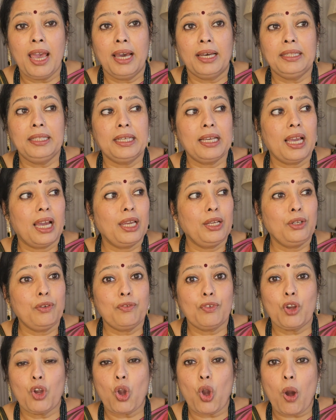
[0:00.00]
the kind
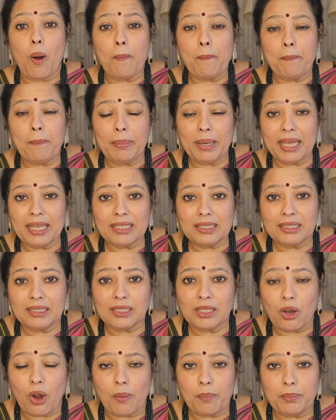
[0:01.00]
of complex
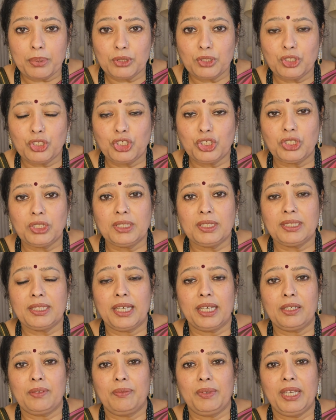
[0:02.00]
compositions
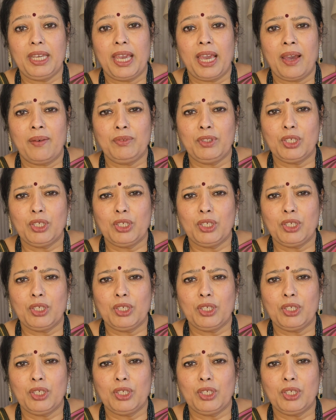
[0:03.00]
that we have,